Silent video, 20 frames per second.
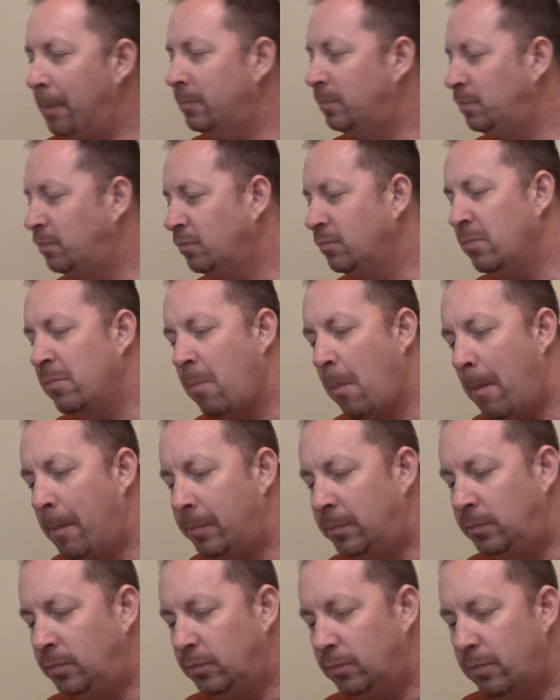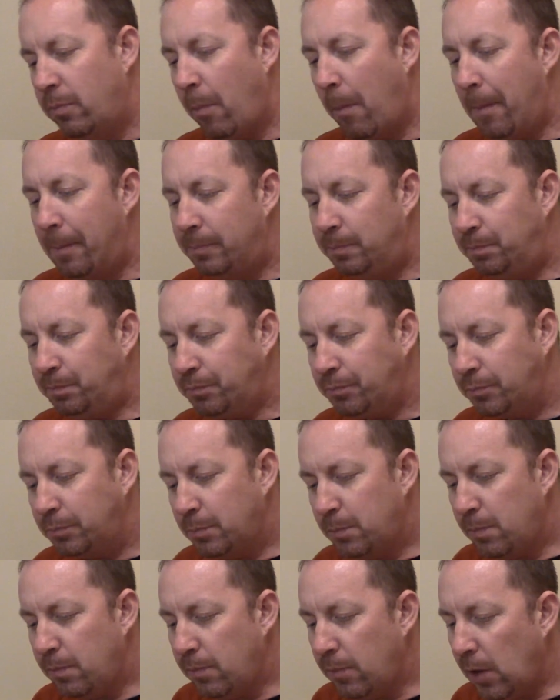What would you compare it to?
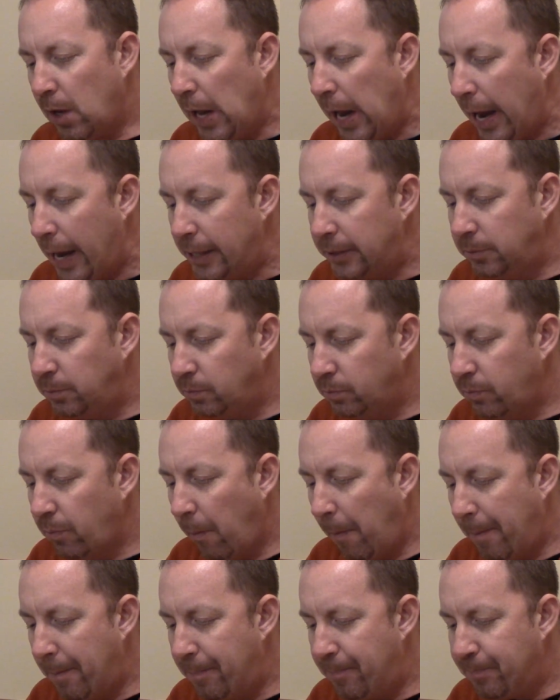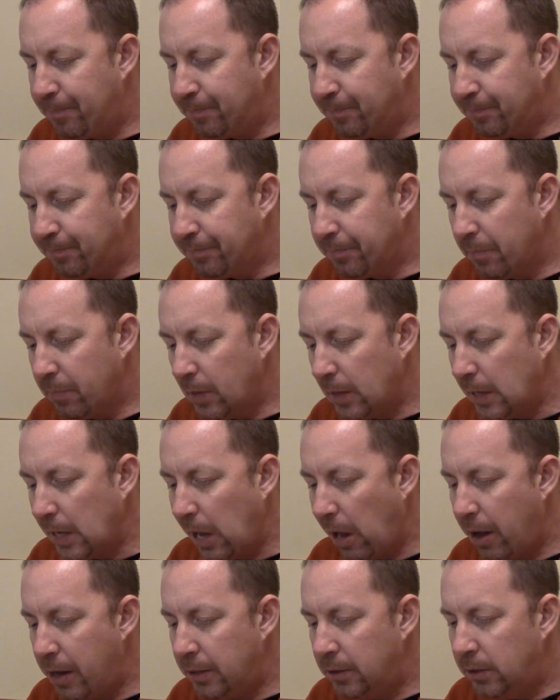Somebody that's never
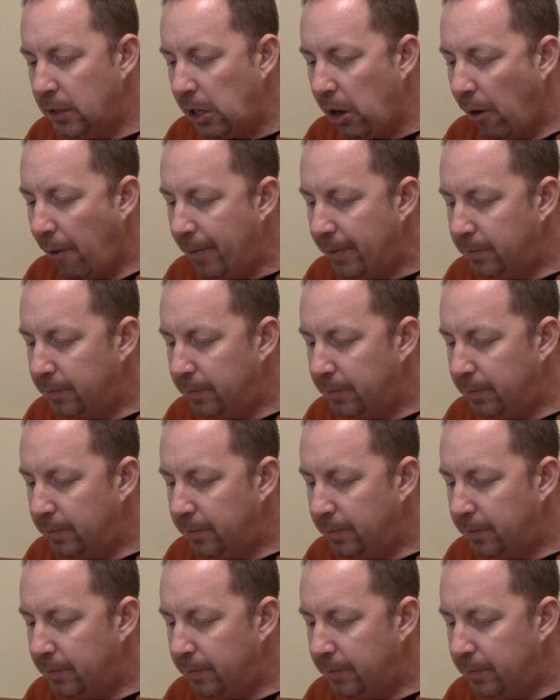tried,